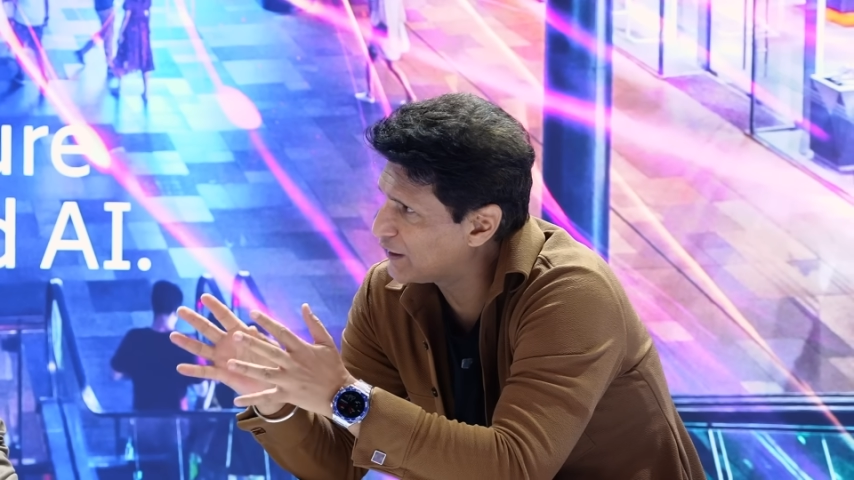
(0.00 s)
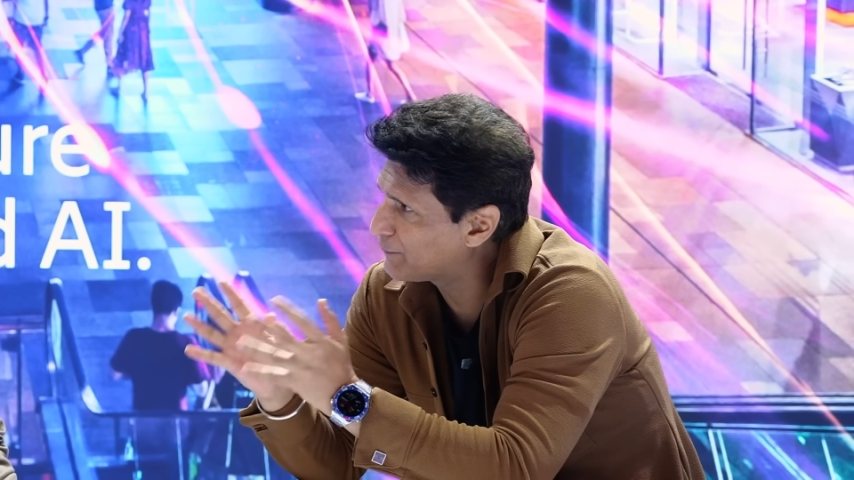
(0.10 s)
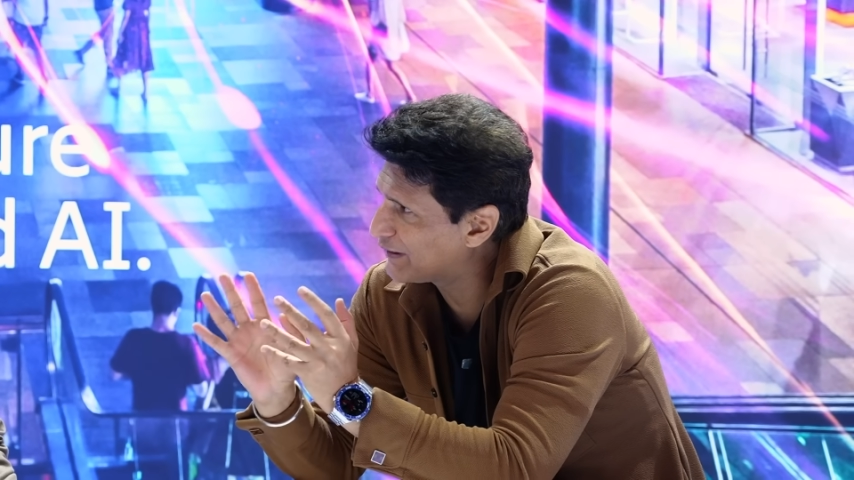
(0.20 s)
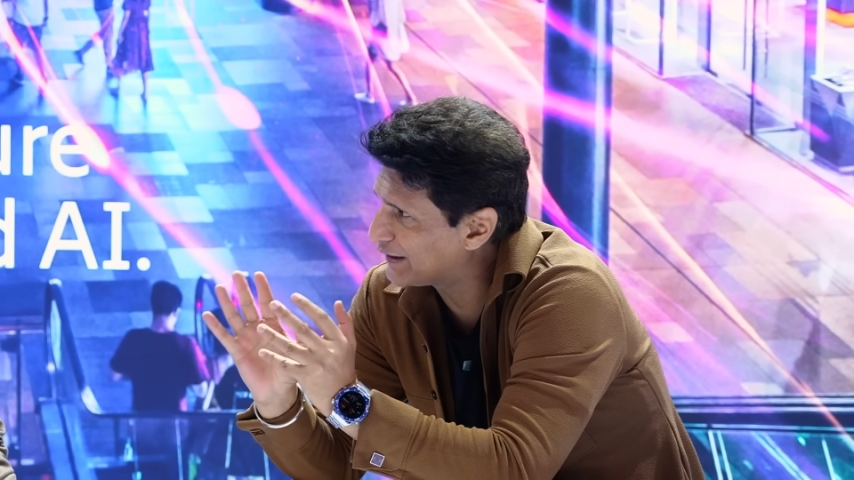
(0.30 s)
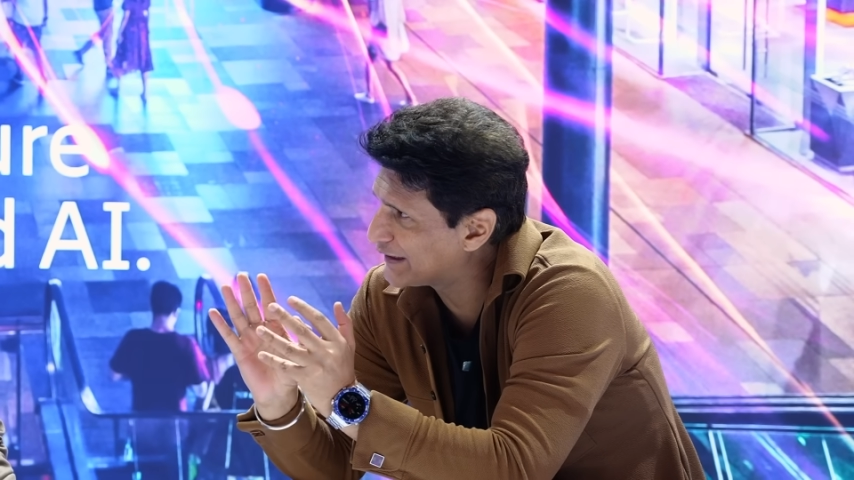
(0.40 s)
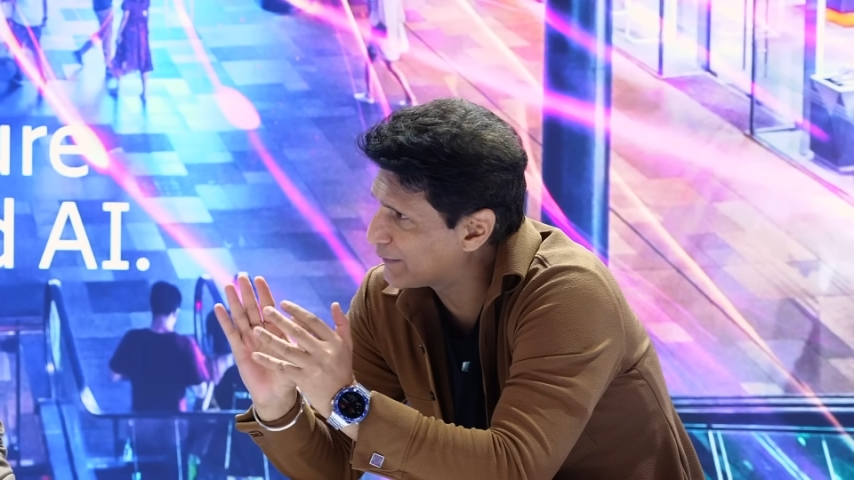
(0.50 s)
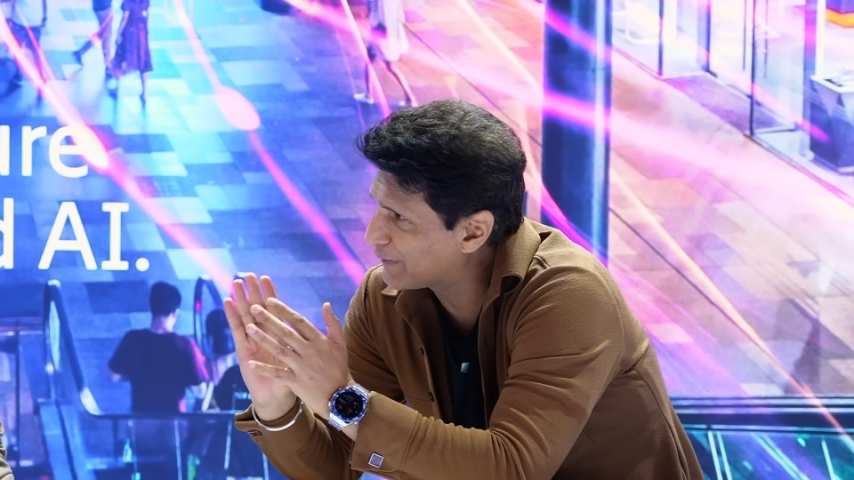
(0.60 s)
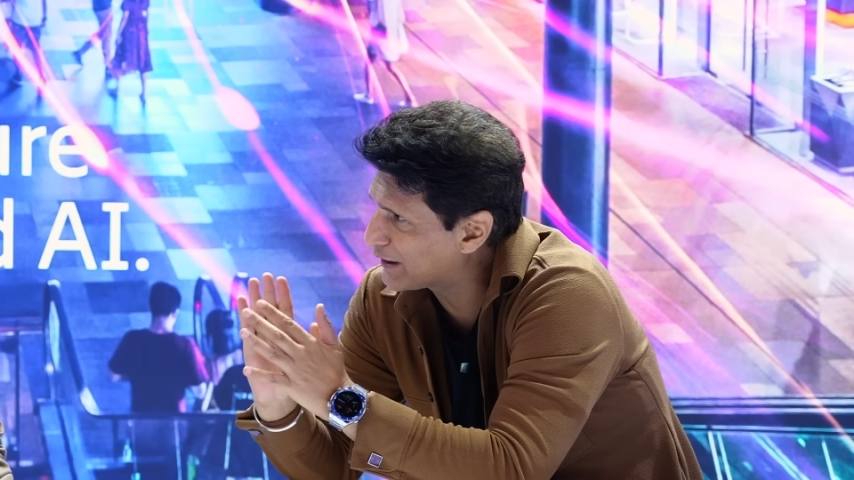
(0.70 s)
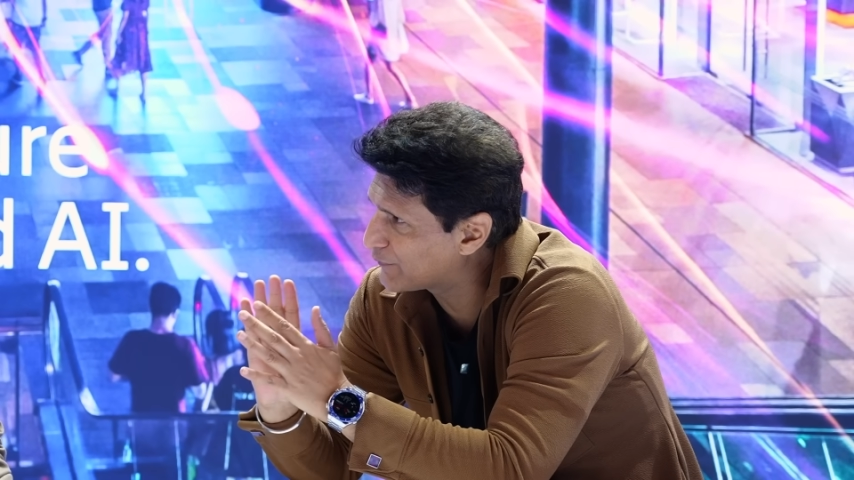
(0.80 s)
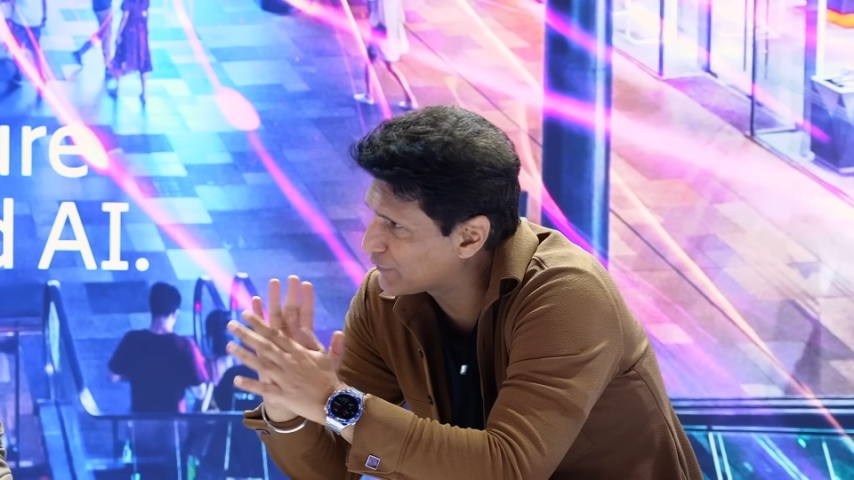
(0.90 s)
API that
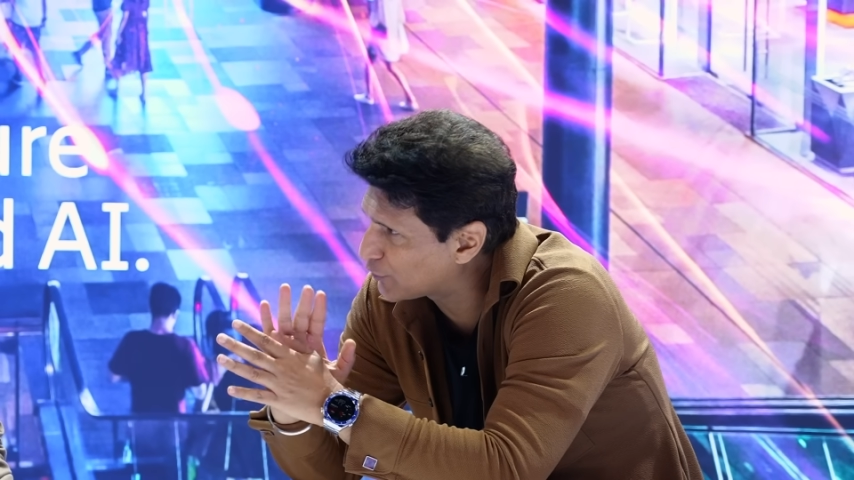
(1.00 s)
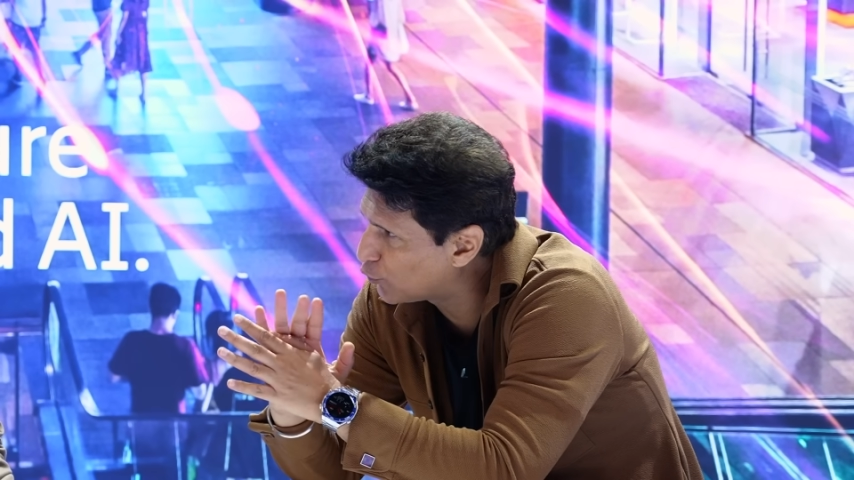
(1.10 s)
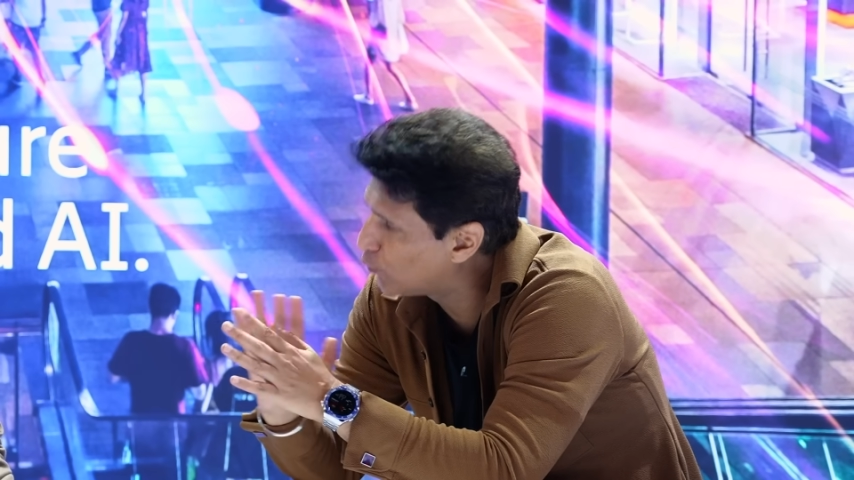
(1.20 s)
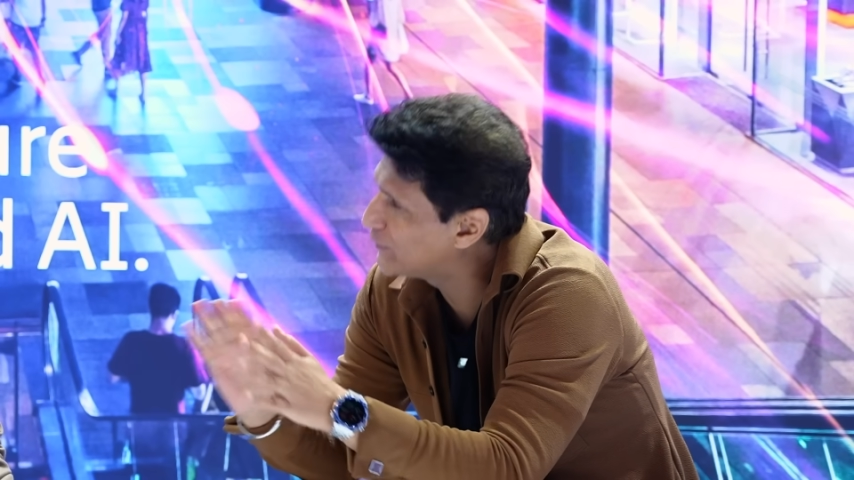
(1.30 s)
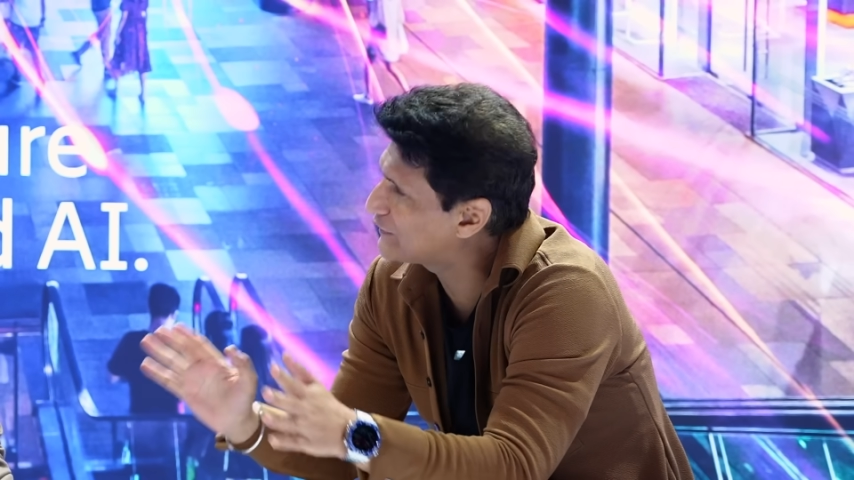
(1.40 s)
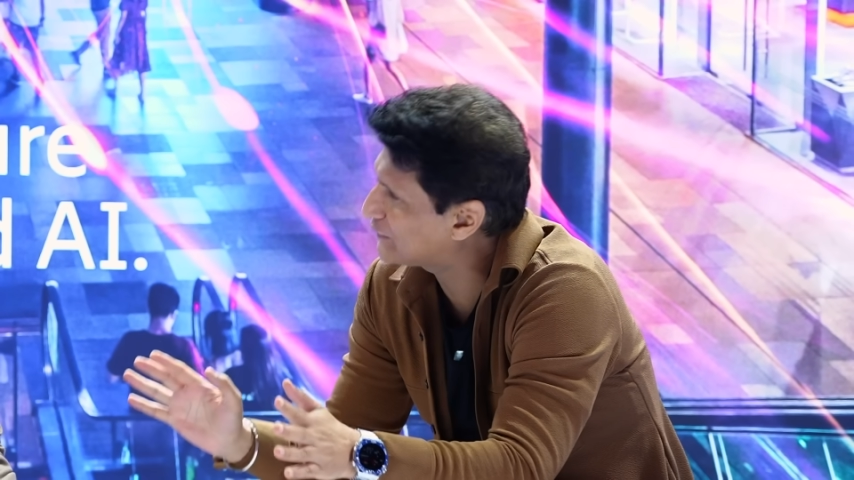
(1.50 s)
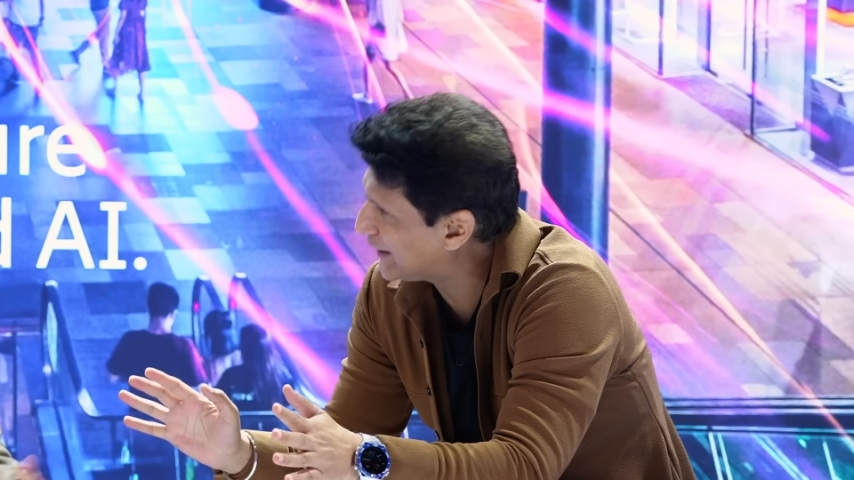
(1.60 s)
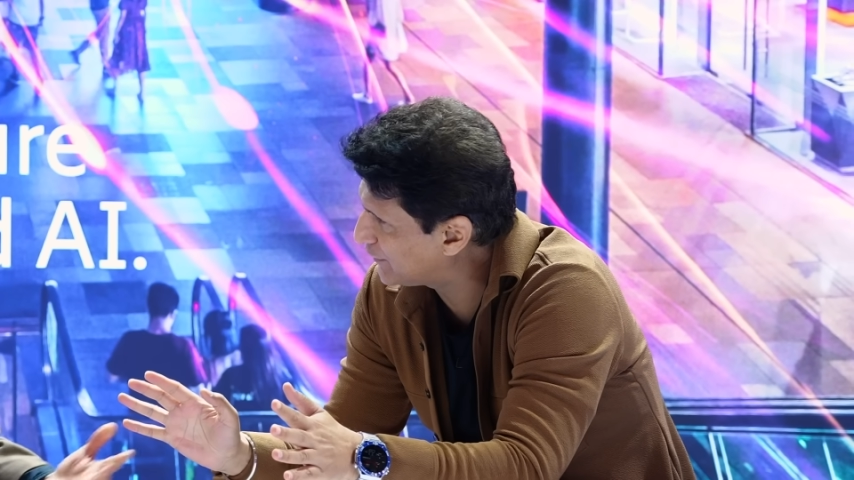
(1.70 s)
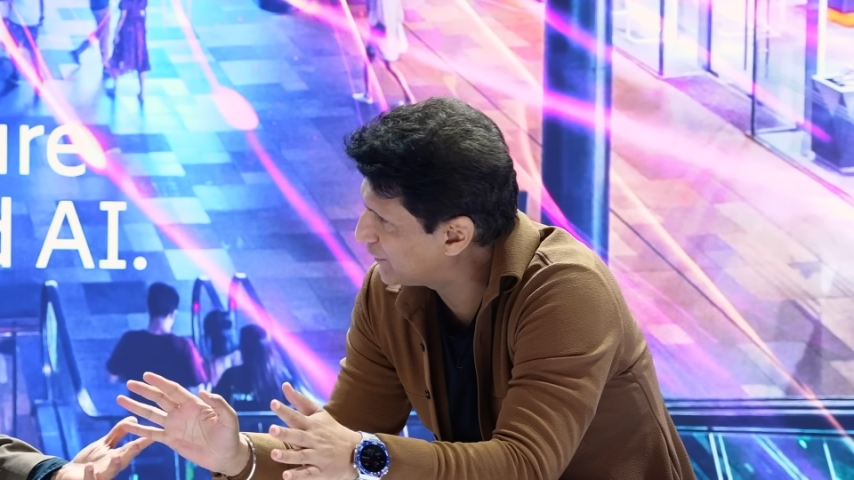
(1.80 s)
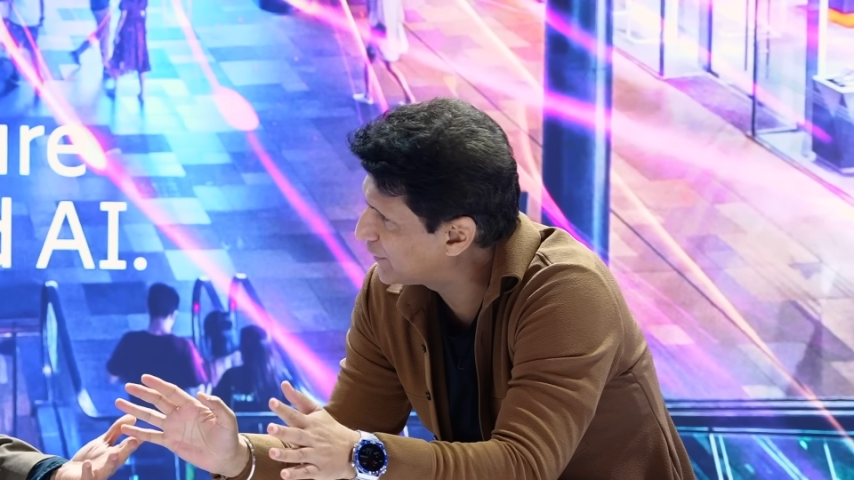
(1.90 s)
becomes a global
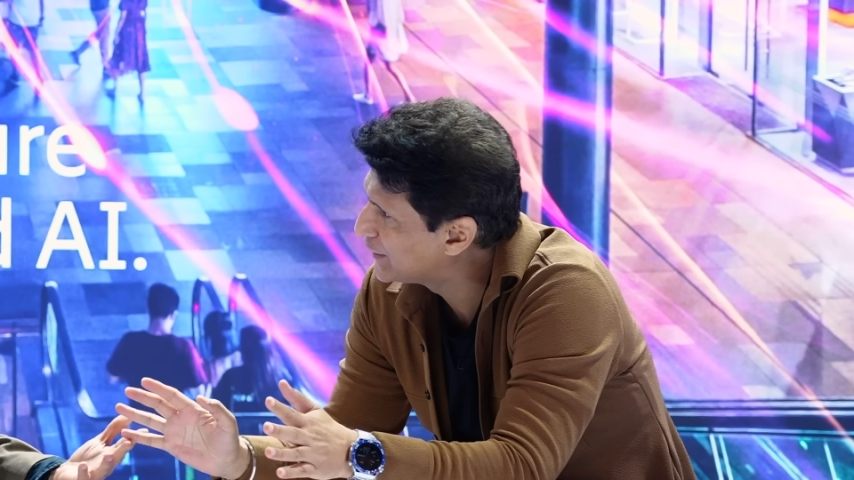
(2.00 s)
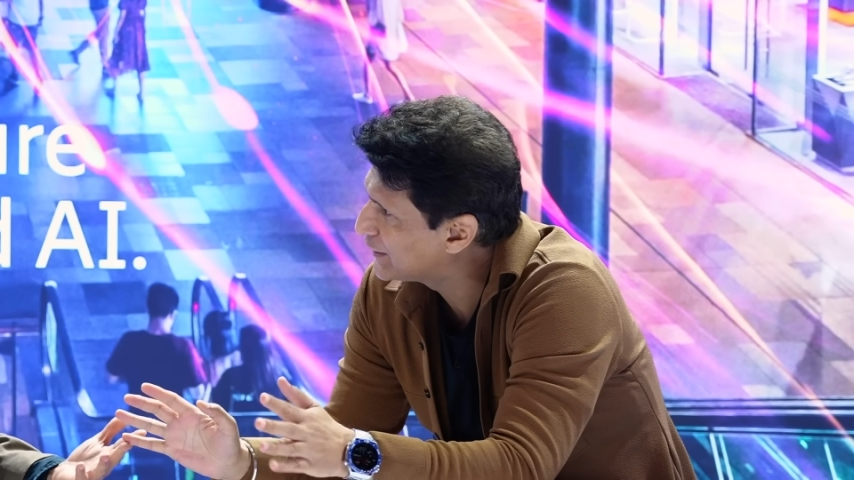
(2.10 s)
standard.